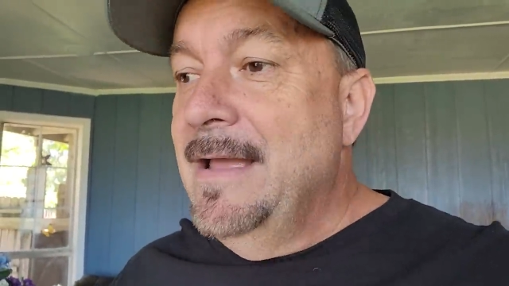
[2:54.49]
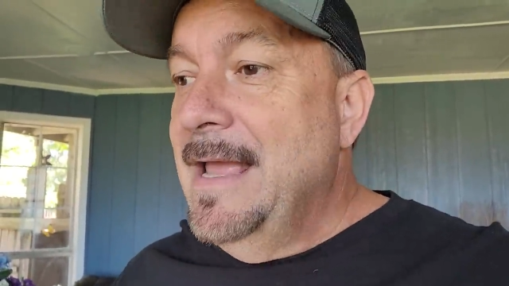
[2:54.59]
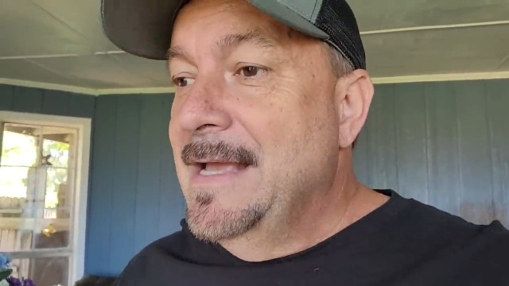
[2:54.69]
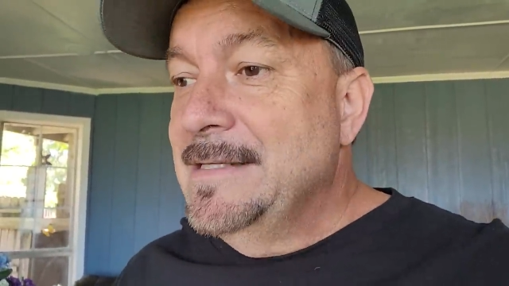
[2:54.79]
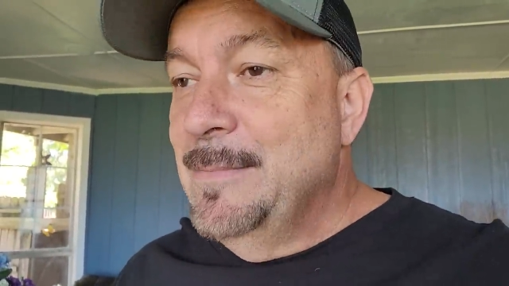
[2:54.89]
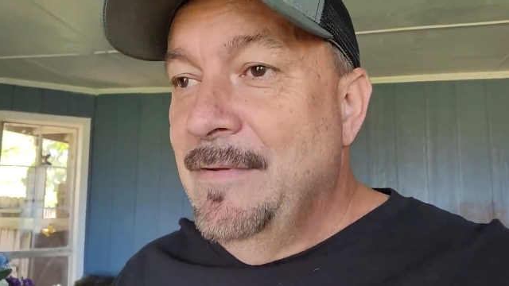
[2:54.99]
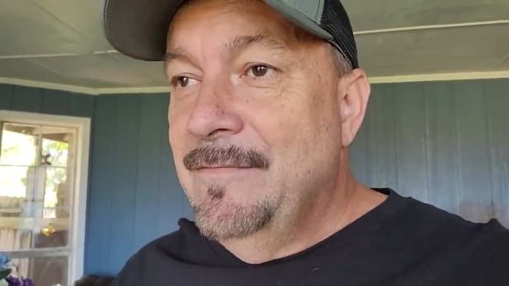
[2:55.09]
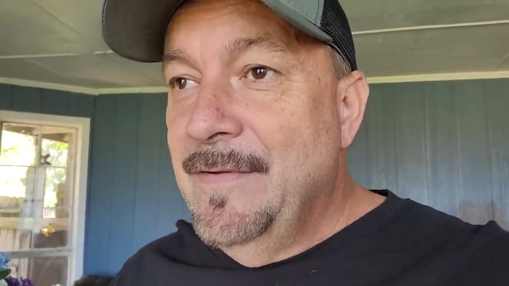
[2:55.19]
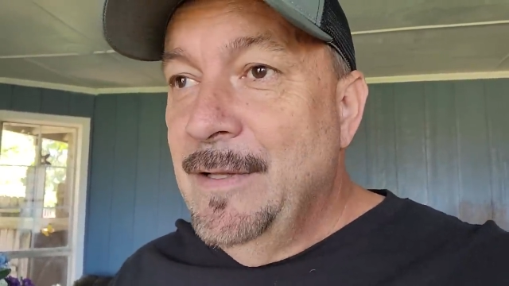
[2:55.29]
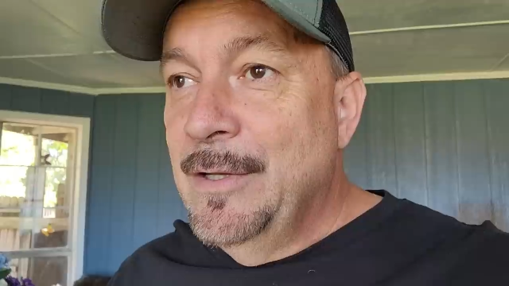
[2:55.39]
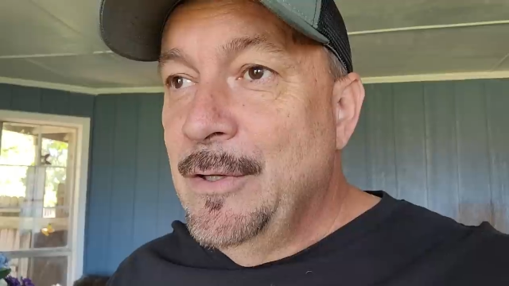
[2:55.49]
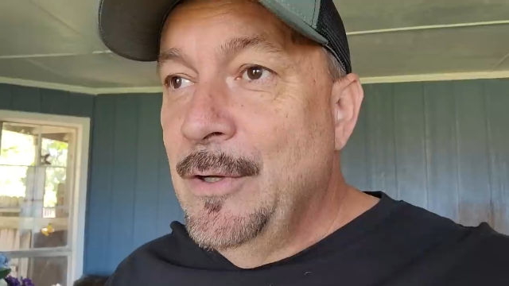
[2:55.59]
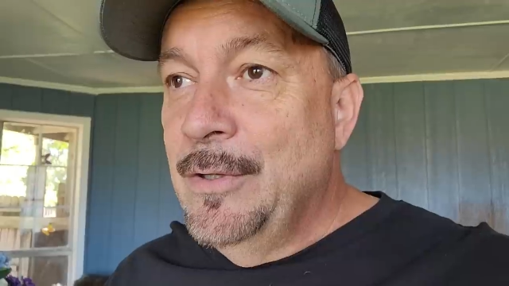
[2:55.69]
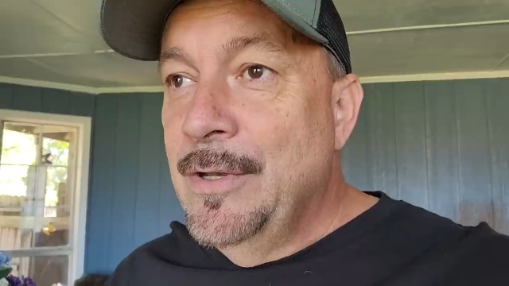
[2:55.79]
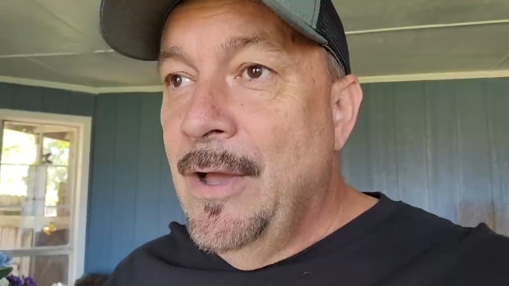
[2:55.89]
He hasn't been feeling
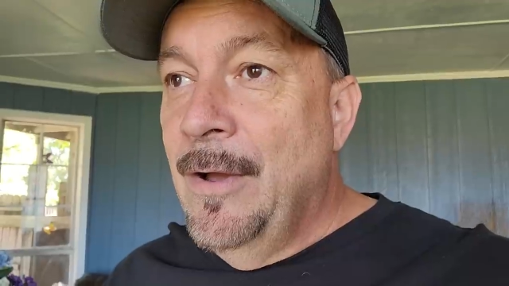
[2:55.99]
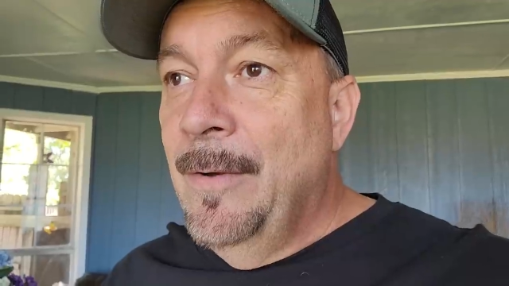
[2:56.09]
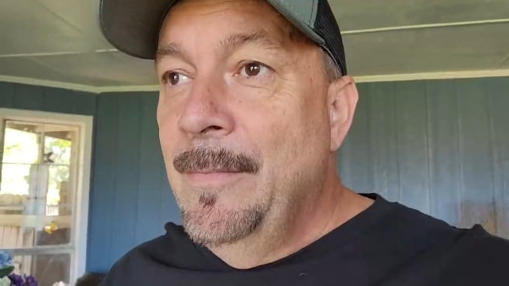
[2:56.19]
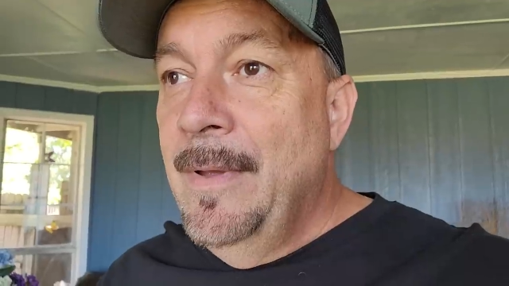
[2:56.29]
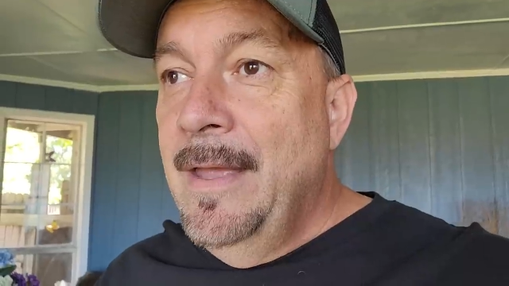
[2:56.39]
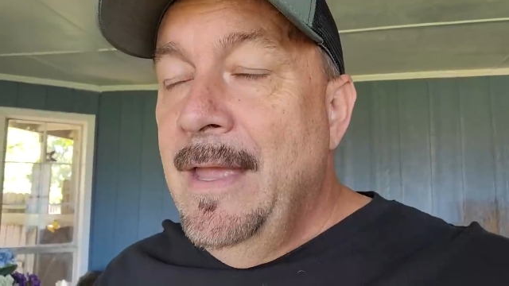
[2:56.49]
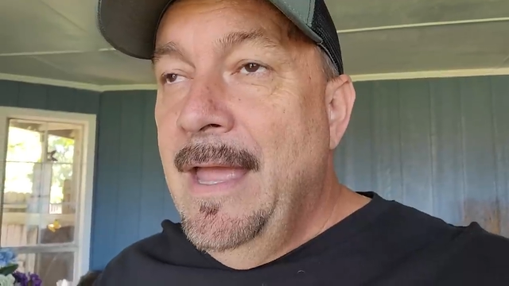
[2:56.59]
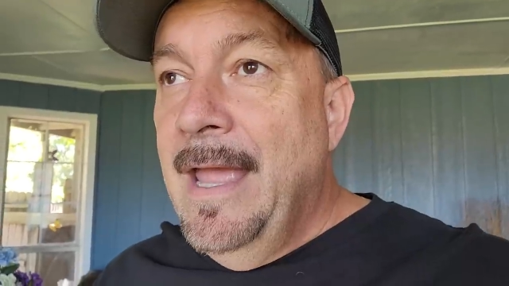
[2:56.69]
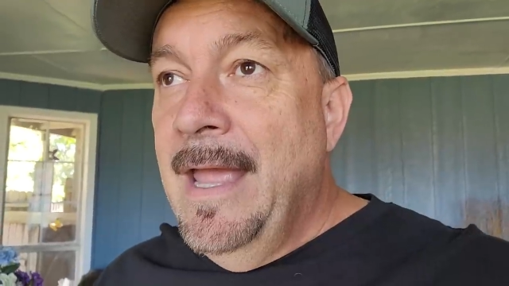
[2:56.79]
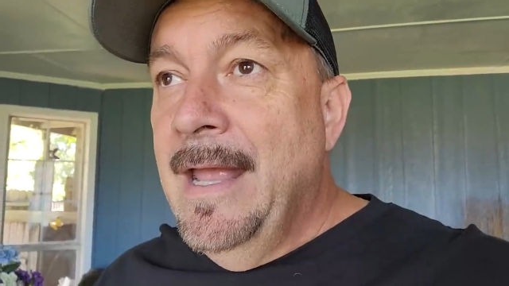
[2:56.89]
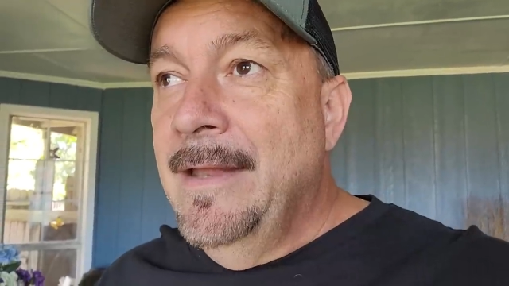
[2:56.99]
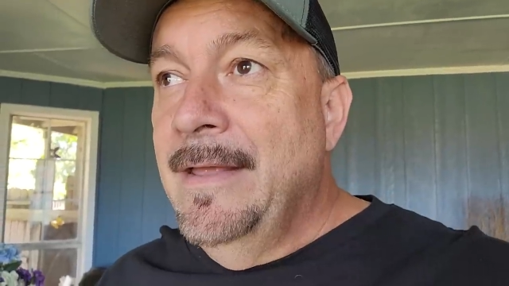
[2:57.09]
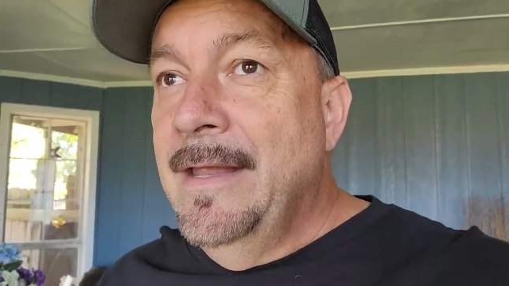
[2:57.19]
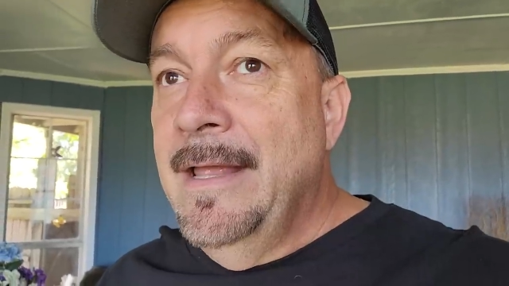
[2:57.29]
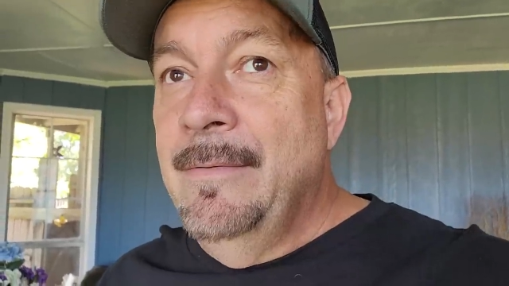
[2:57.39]
good and all, and
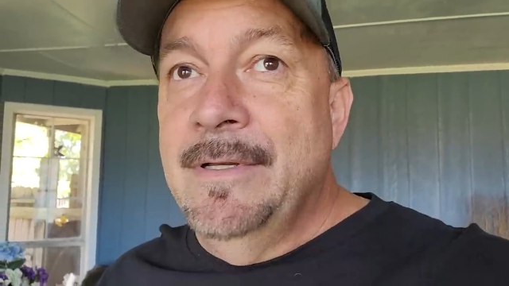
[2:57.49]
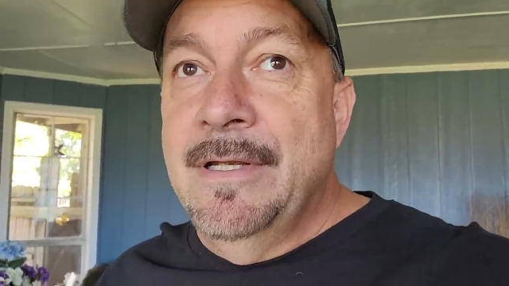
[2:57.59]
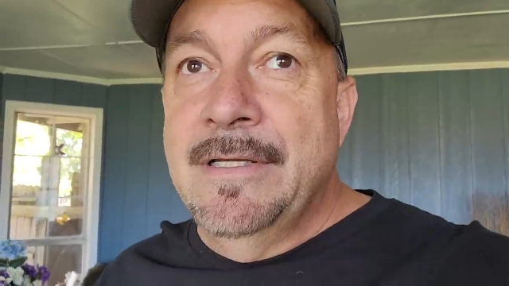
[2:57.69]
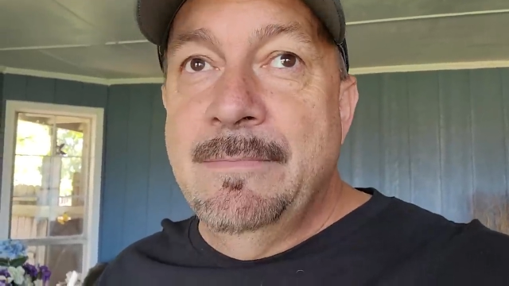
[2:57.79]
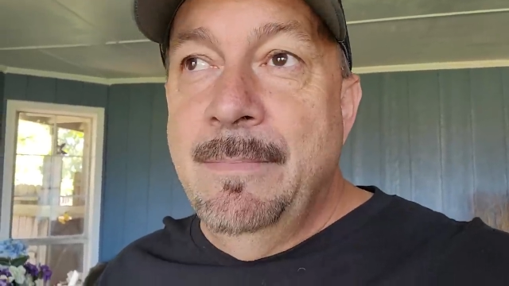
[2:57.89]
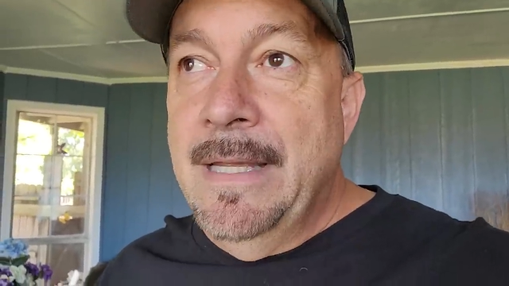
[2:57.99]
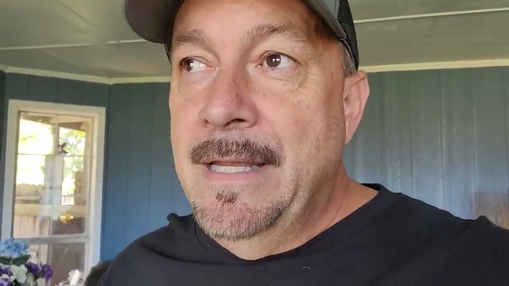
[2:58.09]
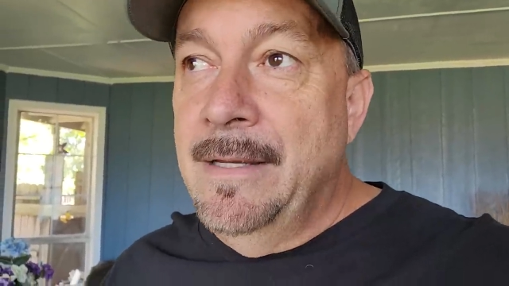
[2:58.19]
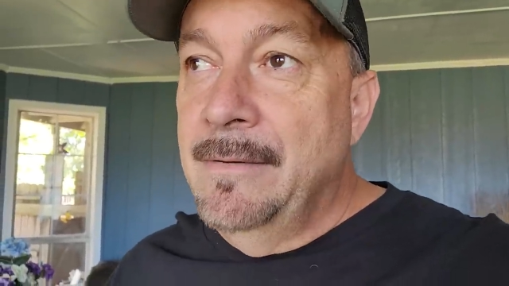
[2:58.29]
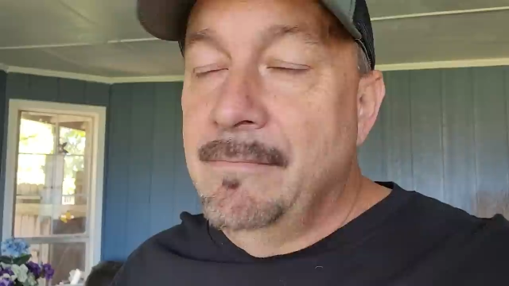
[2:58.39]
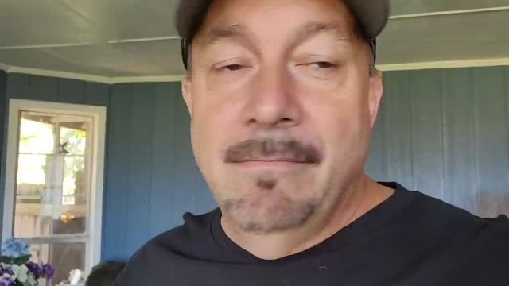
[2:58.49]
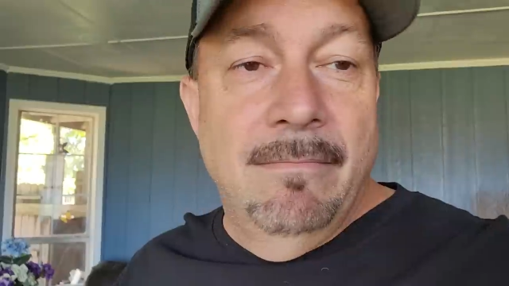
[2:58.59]
that it would just be